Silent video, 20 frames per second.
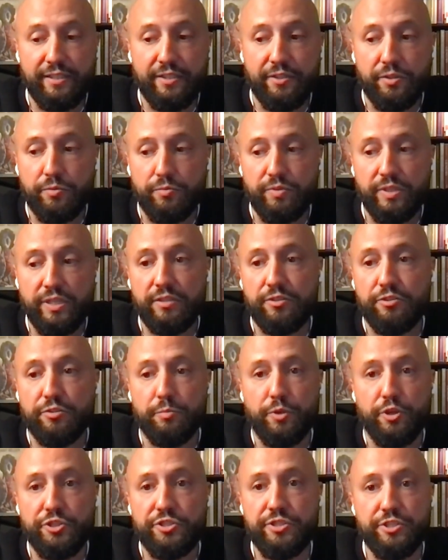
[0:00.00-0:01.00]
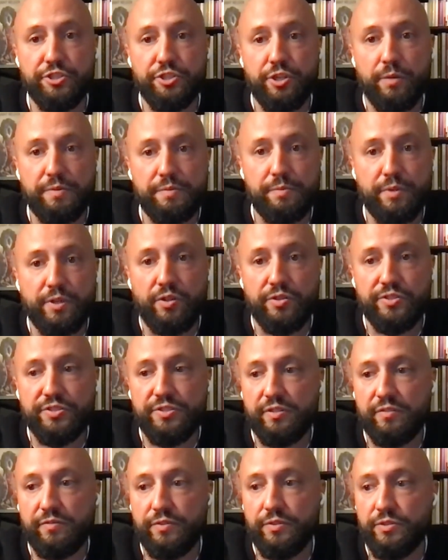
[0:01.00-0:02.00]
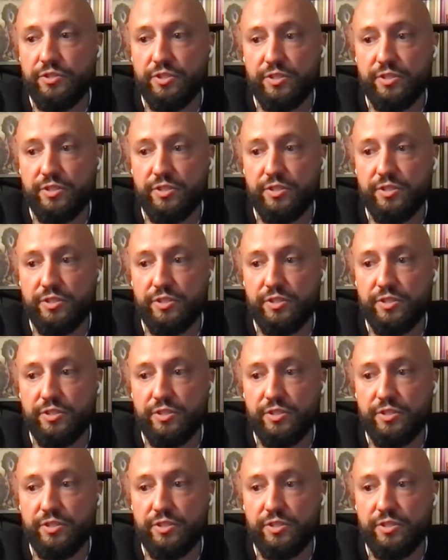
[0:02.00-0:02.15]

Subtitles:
real commercial jobs, but also if you